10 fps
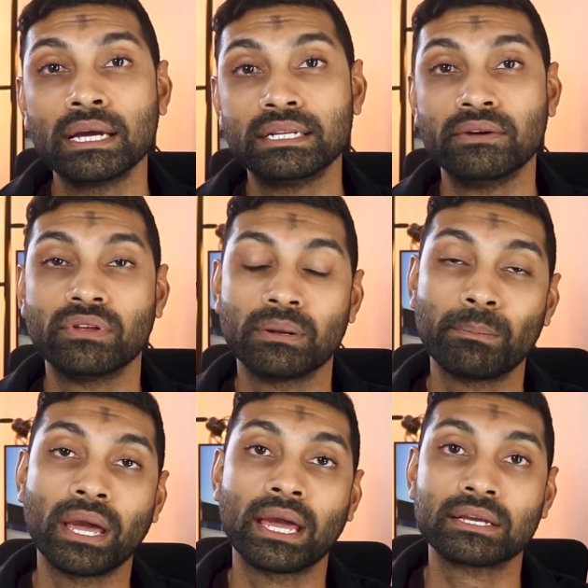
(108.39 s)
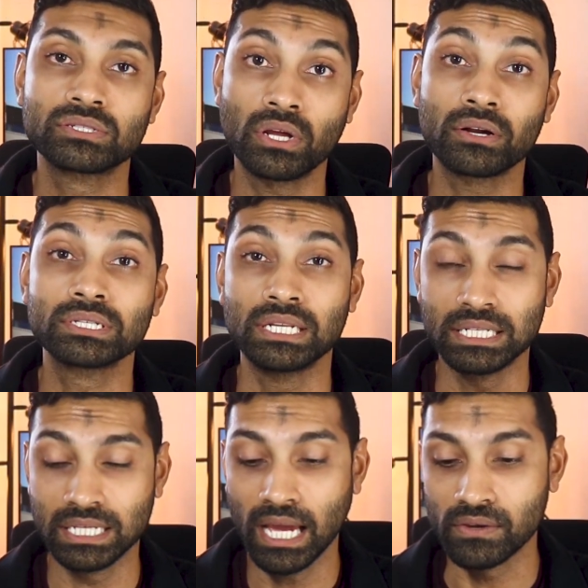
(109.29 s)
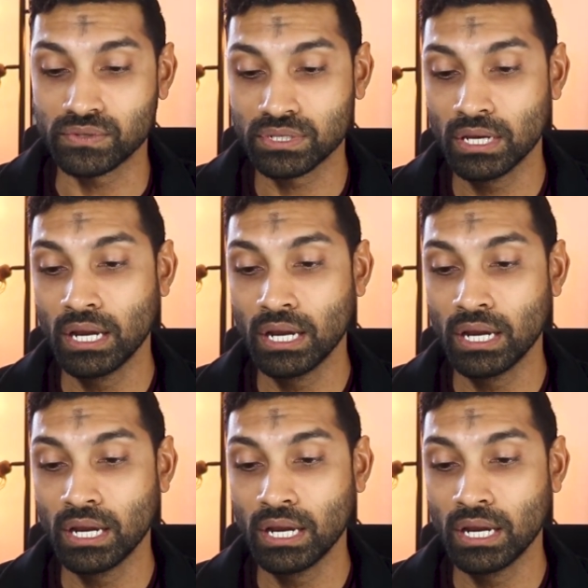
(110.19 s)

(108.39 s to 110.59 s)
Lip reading: dividend paying stocks and ETFs.